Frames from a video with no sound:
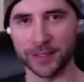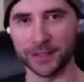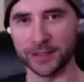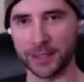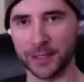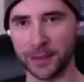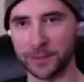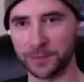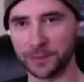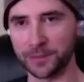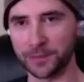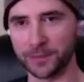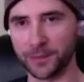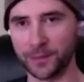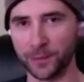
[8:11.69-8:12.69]
He's um,
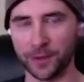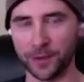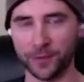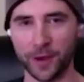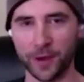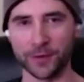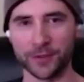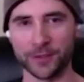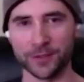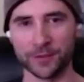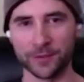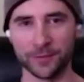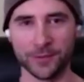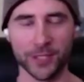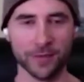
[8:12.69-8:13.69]
one of the founders
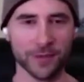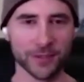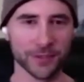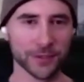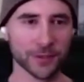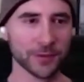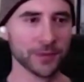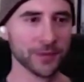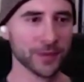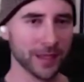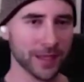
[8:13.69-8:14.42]
of Zoo.